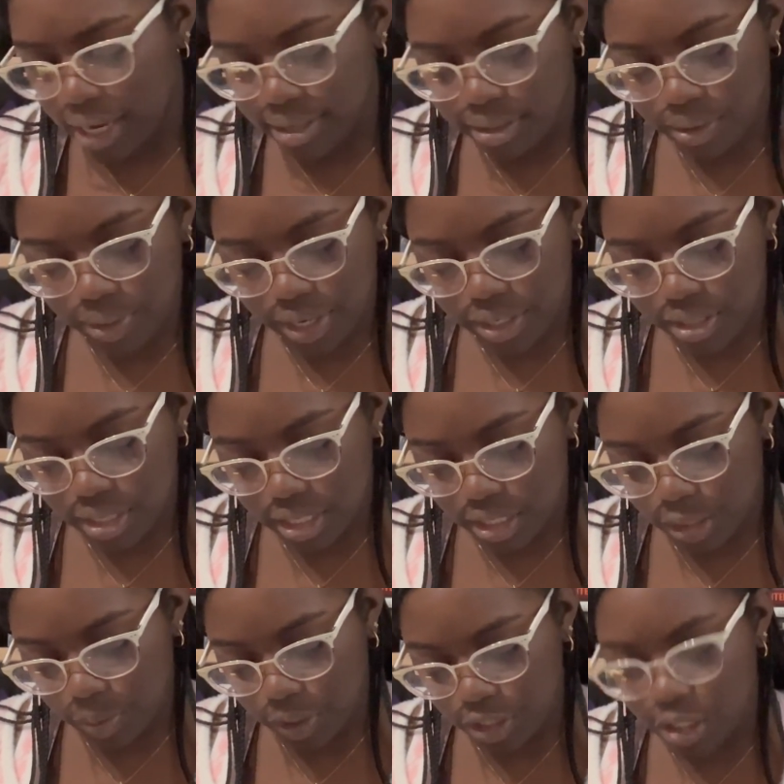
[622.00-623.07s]
so this is
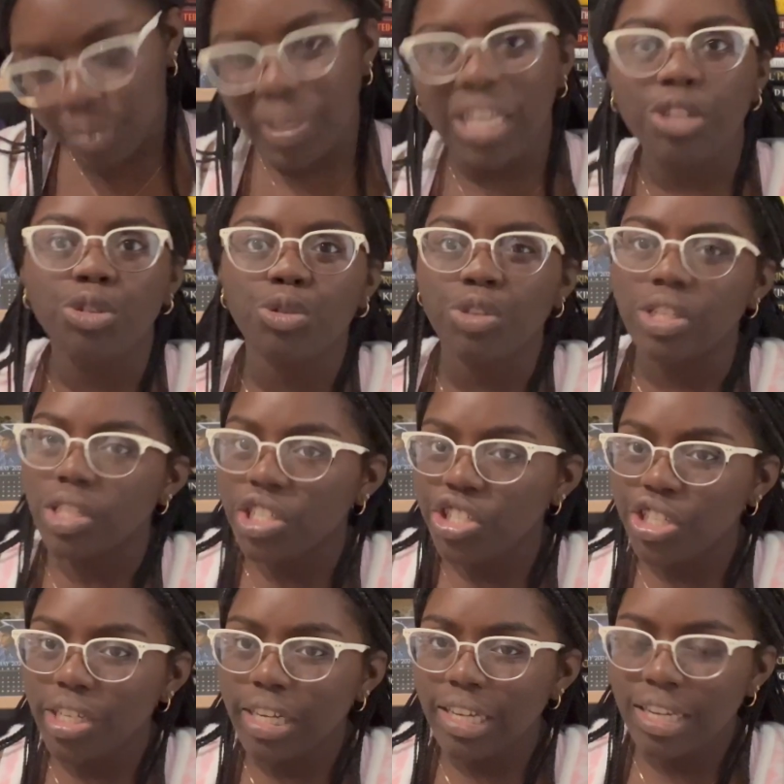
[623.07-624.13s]
supposed to be a
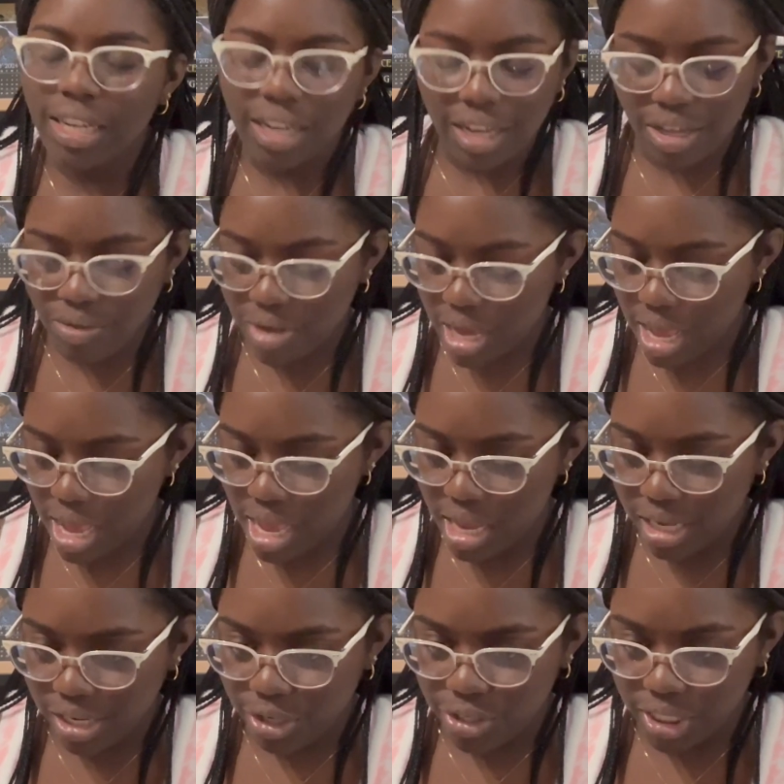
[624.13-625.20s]
trilogy. Okay,
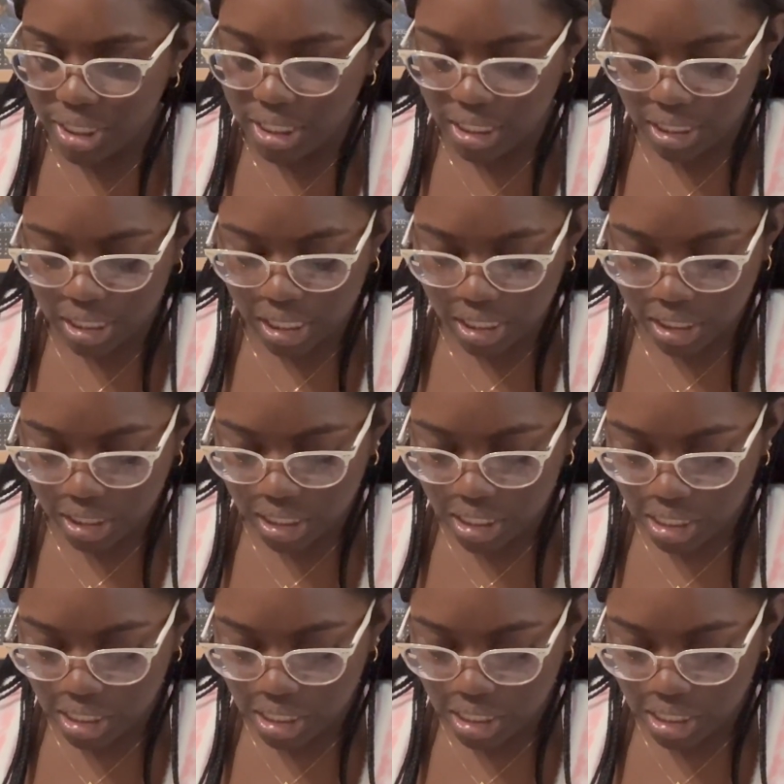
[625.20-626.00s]
interesting.